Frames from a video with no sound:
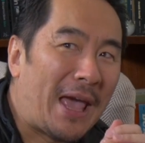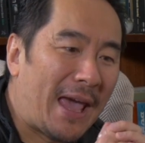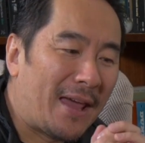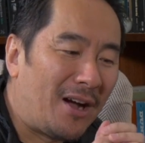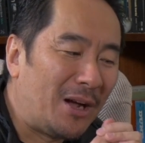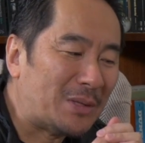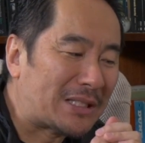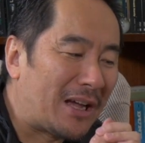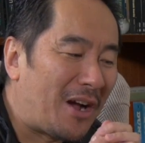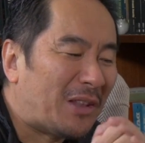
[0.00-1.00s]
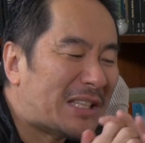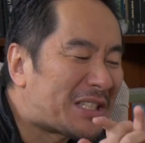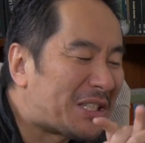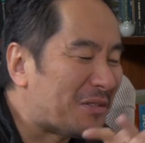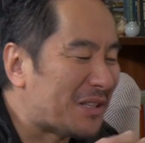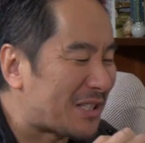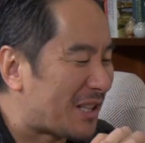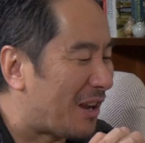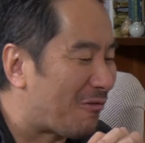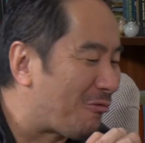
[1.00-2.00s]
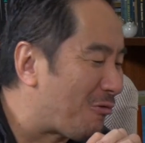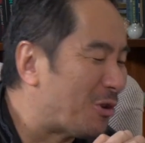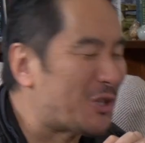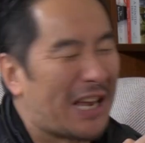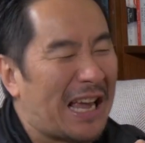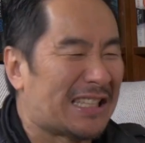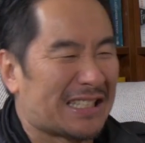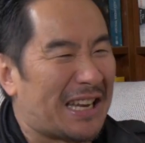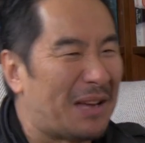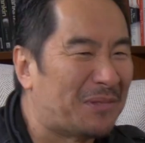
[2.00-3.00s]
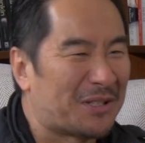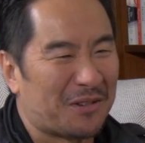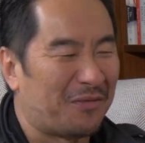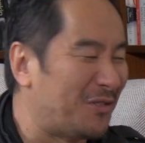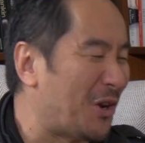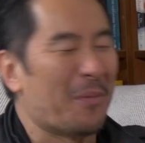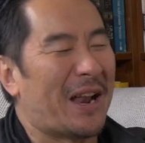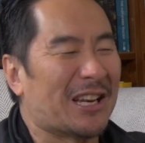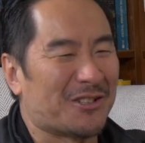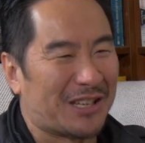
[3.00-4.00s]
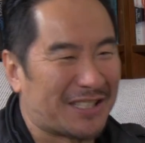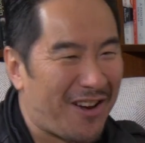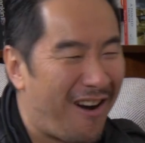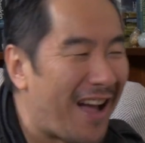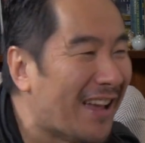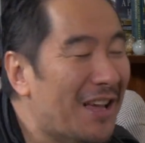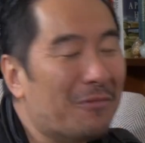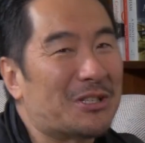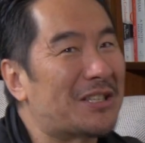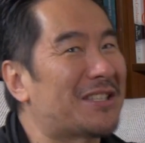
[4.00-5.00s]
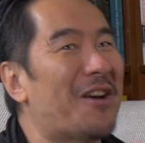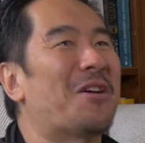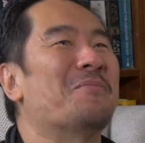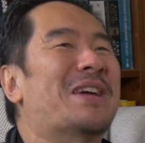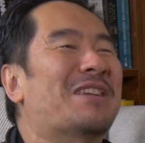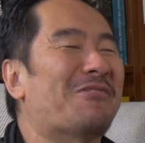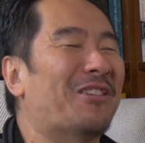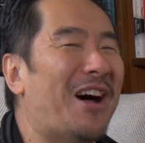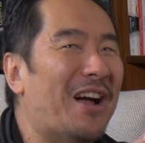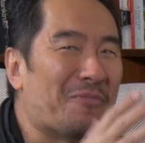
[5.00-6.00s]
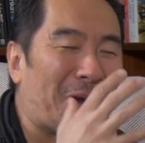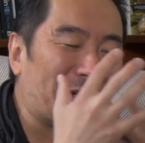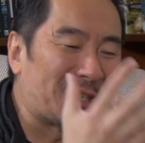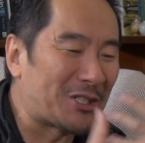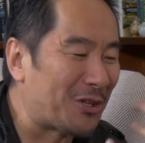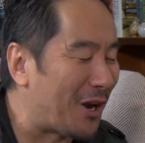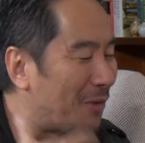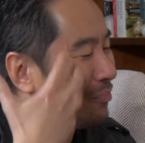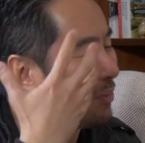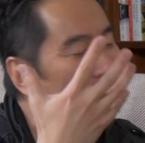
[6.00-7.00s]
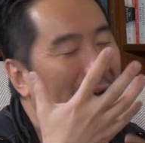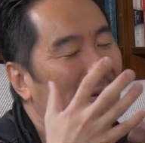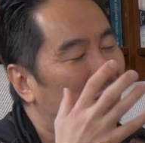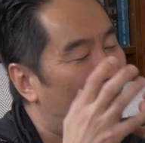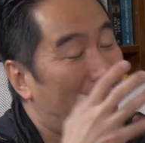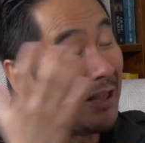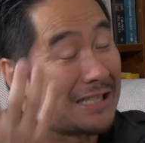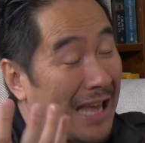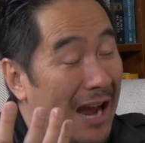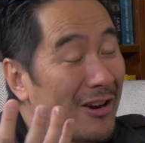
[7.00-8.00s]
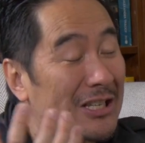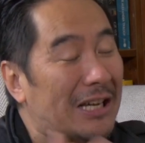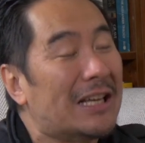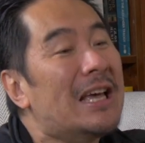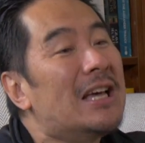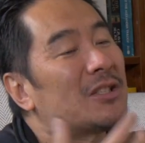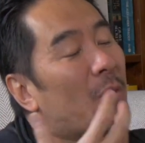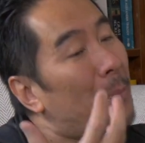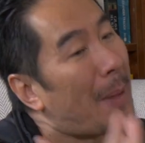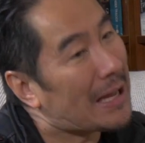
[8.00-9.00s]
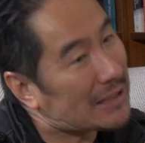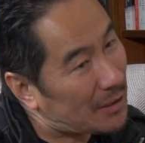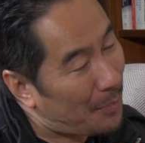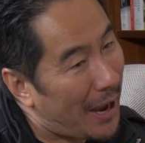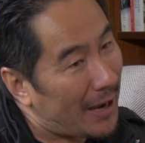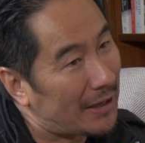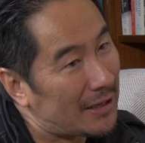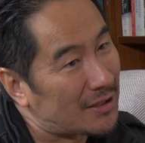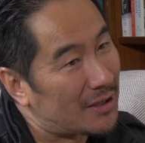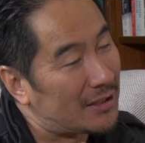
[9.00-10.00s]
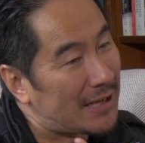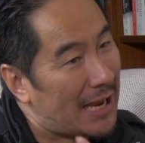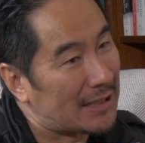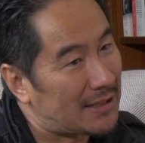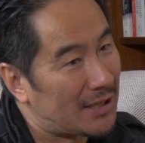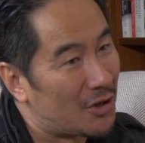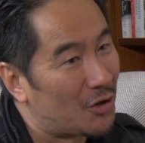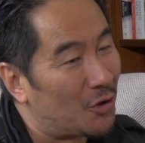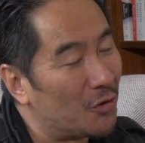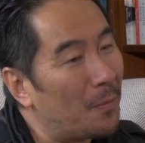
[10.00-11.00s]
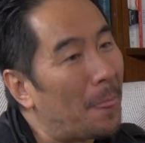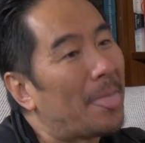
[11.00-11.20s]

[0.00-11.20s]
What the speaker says: and I was like, oh, let's do this like raunchy S&M sort of dominatrix guy, which is so not me in real life, but I just thought I'd create this character. So Emancipate is a dance single